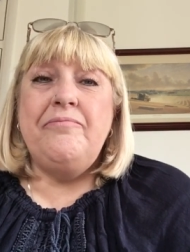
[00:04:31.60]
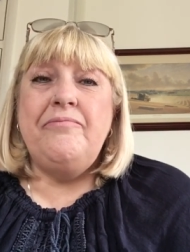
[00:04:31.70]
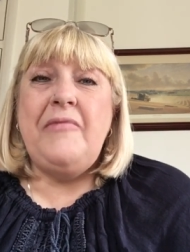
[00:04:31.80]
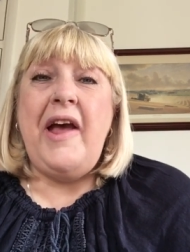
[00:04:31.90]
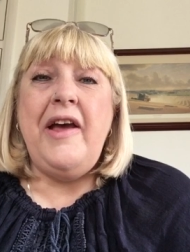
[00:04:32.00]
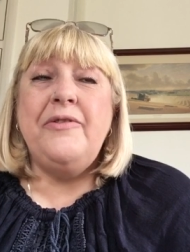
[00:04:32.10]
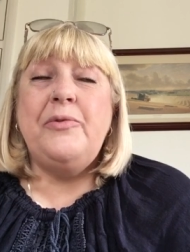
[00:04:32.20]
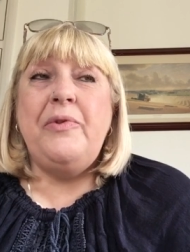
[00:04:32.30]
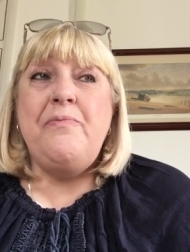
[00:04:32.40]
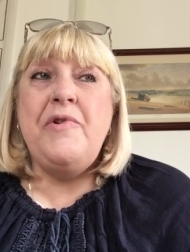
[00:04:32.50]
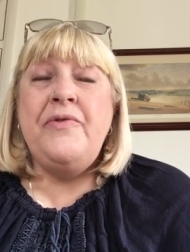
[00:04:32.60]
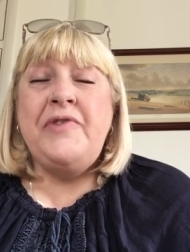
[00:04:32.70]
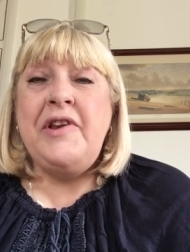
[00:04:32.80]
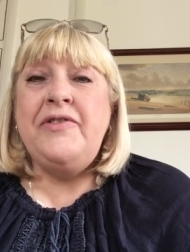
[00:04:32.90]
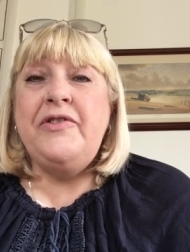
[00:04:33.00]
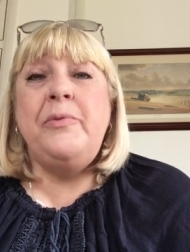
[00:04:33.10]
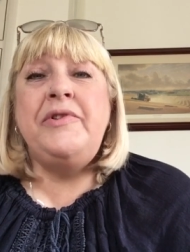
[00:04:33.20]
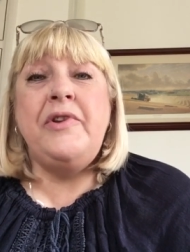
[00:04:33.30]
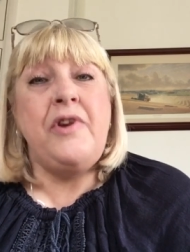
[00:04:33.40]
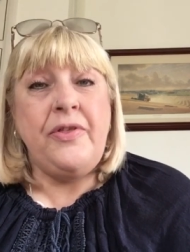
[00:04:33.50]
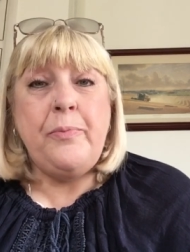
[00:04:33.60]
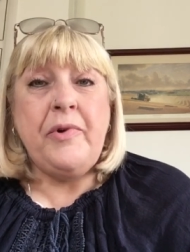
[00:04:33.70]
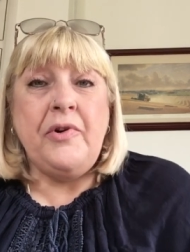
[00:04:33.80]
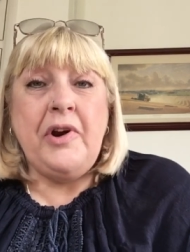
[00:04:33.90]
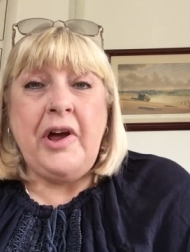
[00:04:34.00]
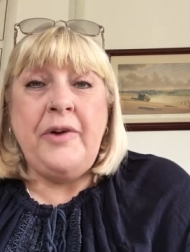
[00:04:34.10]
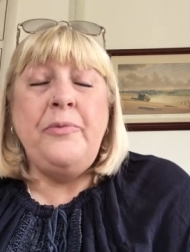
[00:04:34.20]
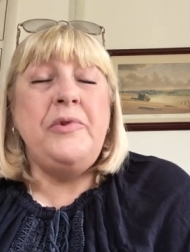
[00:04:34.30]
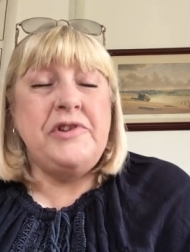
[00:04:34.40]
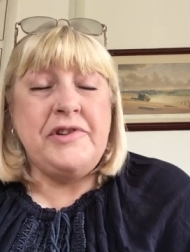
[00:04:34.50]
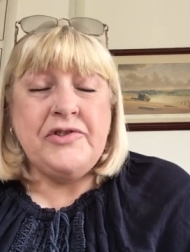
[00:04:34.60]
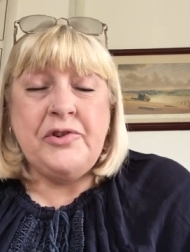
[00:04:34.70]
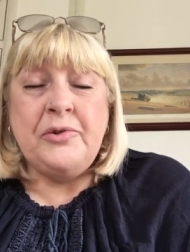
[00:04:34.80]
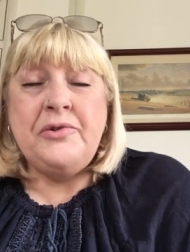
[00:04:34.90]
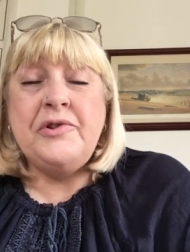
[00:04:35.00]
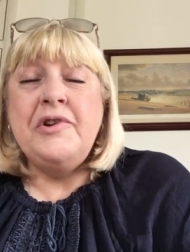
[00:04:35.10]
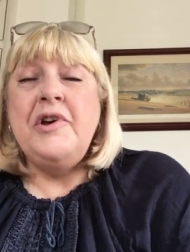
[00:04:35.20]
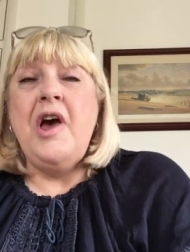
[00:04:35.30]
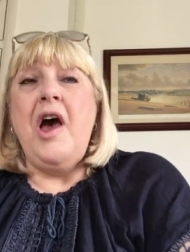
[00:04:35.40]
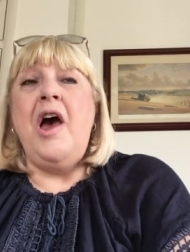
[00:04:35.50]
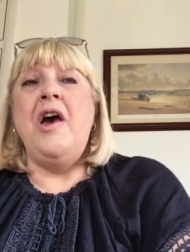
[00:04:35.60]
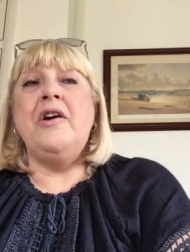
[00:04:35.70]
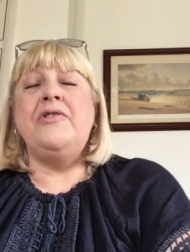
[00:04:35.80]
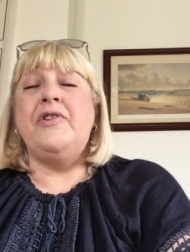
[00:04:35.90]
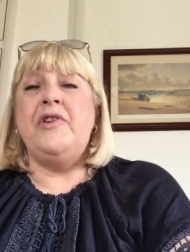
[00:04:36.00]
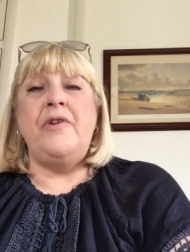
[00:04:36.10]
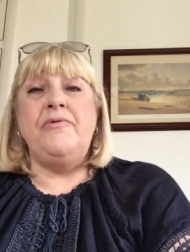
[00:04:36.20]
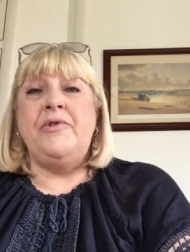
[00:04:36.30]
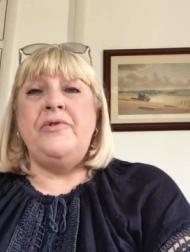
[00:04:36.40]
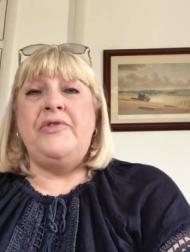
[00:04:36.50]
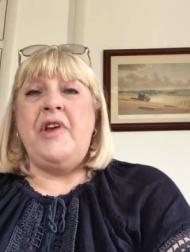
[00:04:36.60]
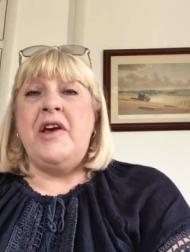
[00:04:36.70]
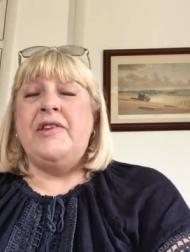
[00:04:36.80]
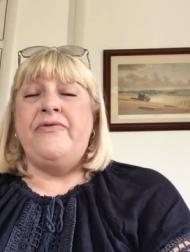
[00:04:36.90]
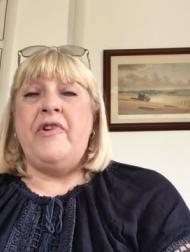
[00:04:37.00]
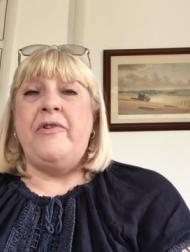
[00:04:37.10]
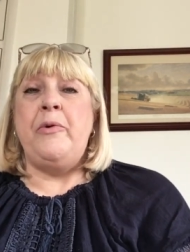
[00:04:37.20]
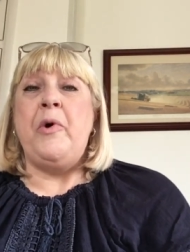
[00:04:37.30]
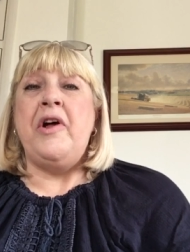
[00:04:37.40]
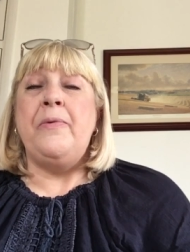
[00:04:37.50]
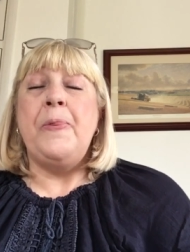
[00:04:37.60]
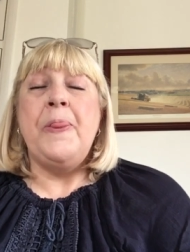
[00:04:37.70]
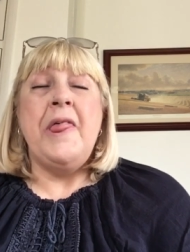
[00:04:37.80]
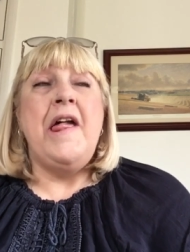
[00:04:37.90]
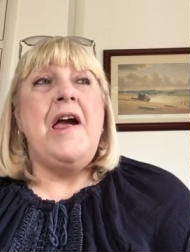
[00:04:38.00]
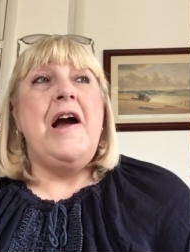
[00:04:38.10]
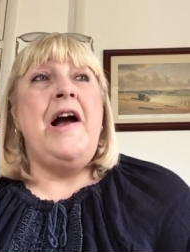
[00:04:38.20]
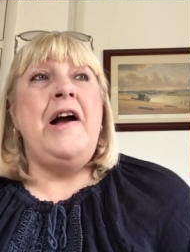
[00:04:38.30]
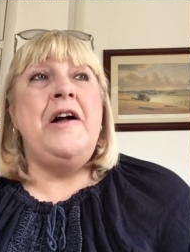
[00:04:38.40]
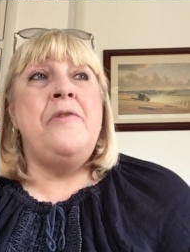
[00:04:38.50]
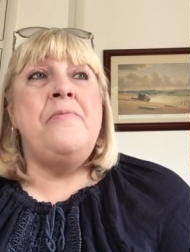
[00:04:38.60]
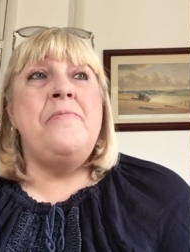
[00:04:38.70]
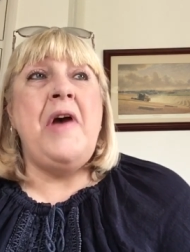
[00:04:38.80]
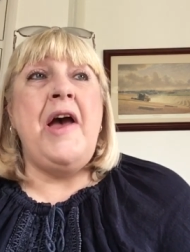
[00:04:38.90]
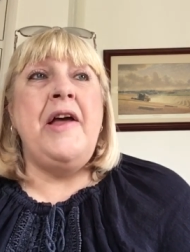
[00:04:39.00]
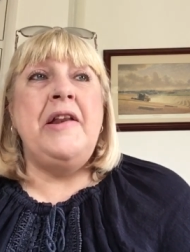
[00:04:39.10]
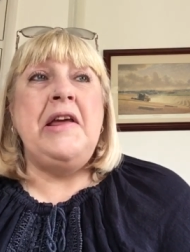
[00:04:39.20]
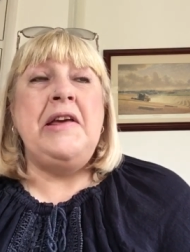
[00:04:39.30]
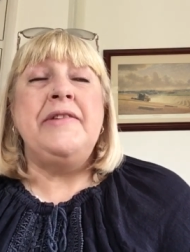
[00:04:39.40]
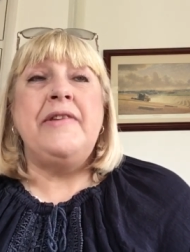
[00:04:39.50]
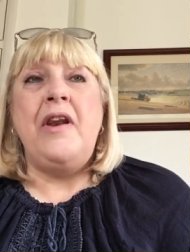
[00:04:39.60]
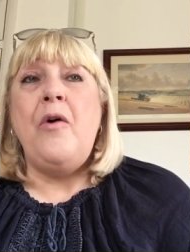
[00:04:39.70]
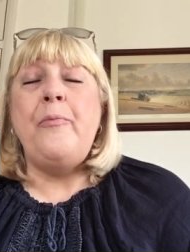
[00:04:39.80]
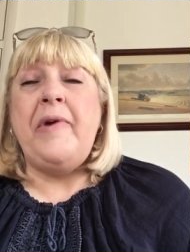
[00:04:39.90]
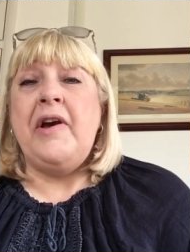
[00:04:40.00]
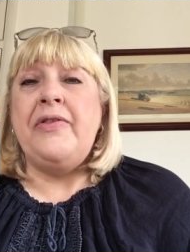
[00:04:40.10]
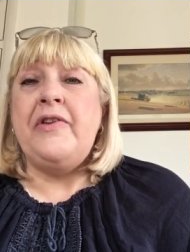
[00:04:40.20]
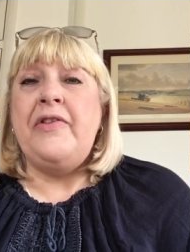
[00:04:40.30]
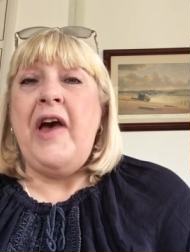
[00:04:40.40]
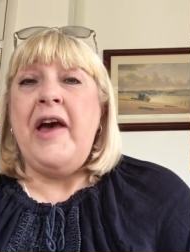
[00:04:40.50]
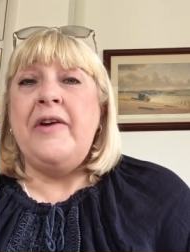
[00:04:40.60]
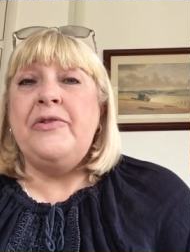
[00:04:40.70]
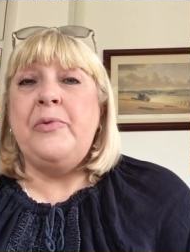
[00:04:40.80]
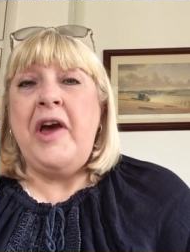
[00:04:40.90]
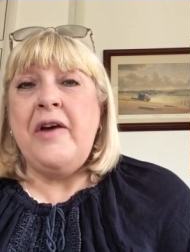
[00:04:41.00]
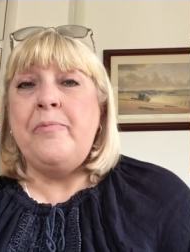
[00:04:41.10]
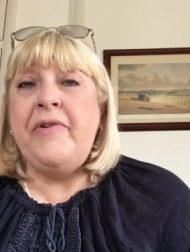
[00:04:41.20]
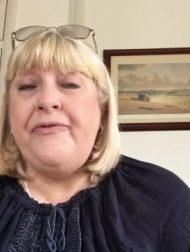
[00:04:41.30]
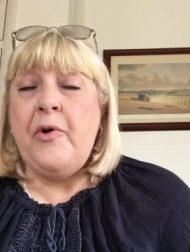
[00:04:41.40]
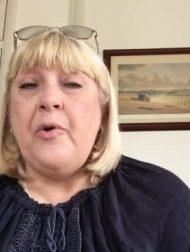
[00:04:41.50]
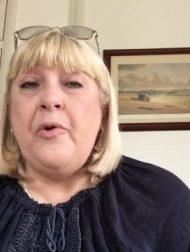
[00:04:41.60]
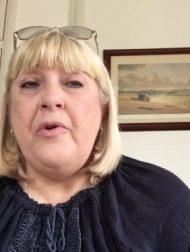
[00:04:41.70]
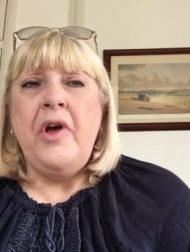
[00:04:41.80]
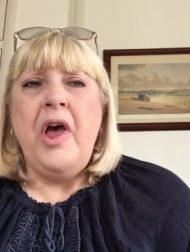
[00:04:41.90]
The house we've moved into is another bungalow, which is good because uh, I don't do stairs very well. Um, and it's a lot bigger than the house we had before.